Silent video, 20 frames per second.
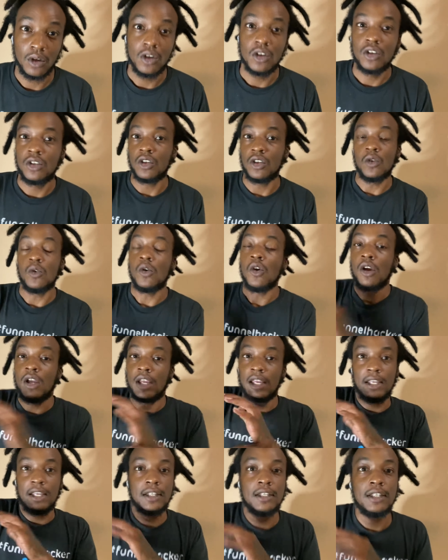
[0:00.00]
So
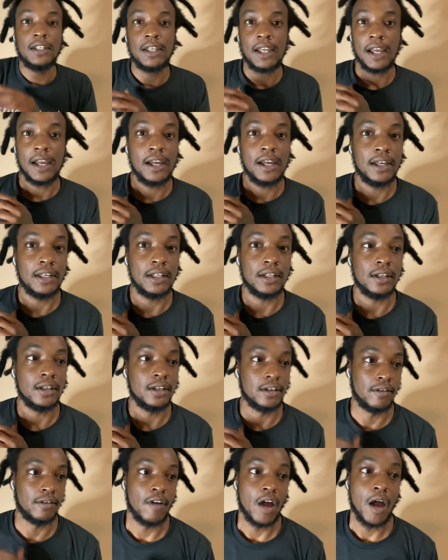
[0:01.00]
any kind
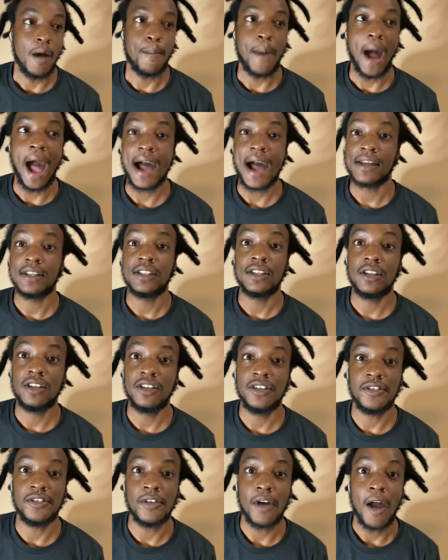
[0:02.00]
of
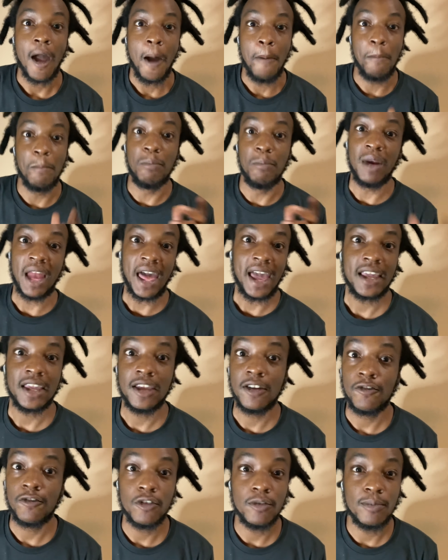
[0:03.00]
positive black
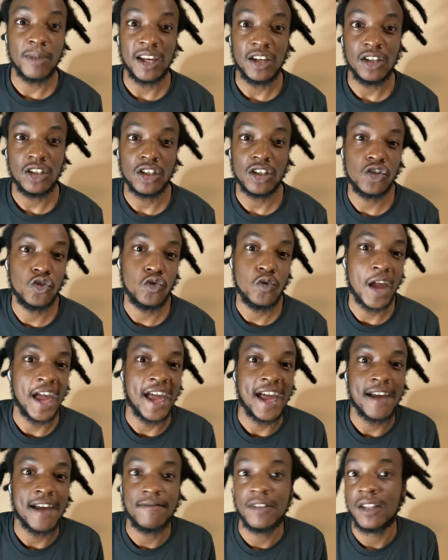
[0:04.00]
information you
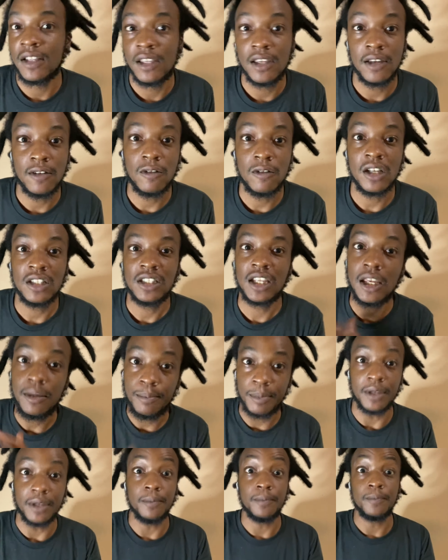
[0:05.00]
have to give us, keep
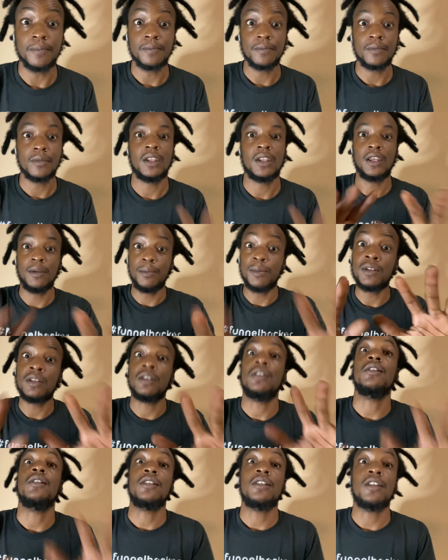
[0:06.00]
it. Keep it to
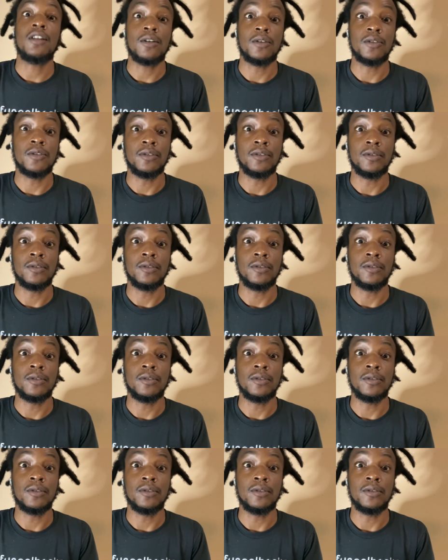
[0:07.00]
yourself.